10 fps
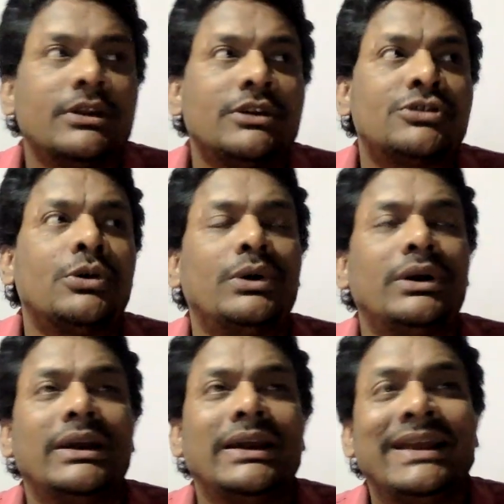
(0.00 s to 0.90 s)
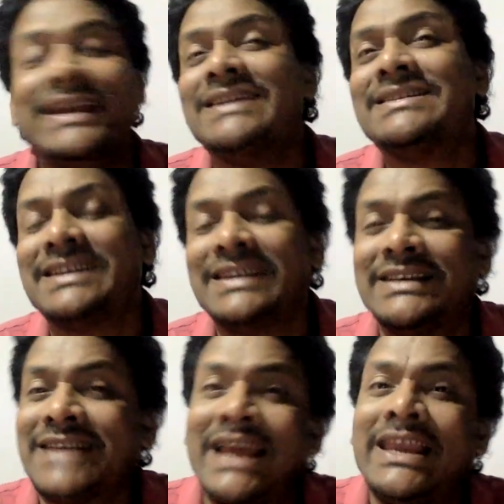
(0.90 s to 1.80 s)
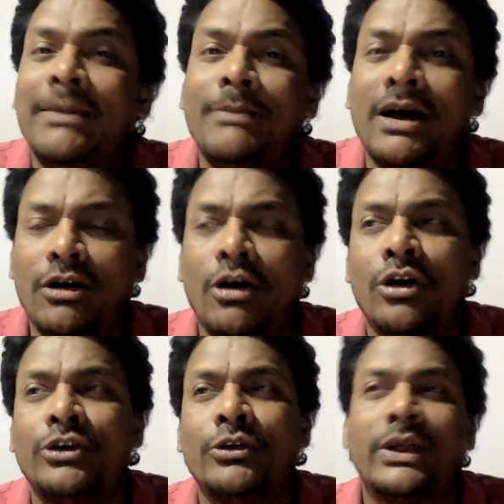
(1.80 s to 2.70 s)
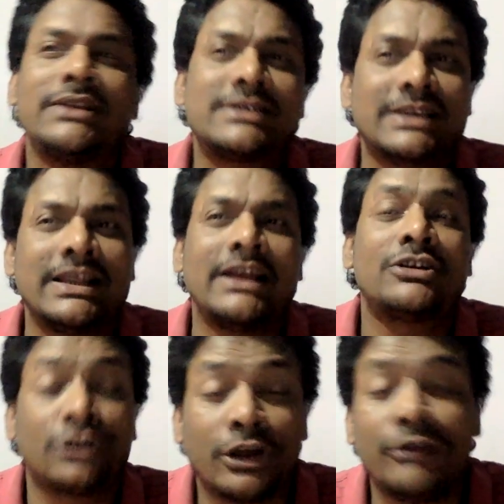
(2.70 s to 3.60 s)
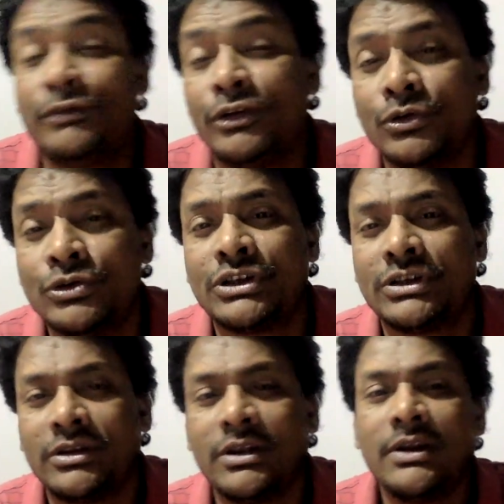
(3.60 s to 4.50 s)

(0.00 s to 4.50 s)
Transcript: So he is in a dilemma, or you can say that confusion.